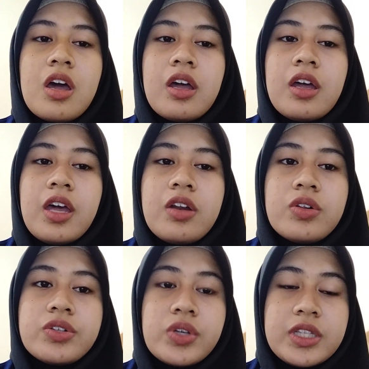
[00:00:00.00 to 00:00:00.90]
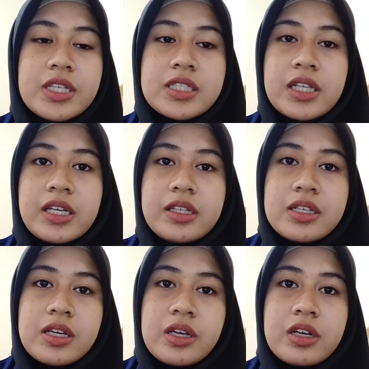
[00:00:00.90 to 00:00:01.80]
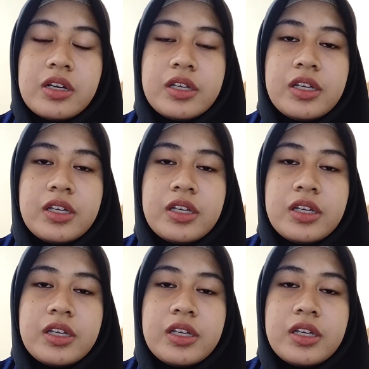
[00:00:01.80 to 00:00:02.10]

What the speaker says: And also in this link, they here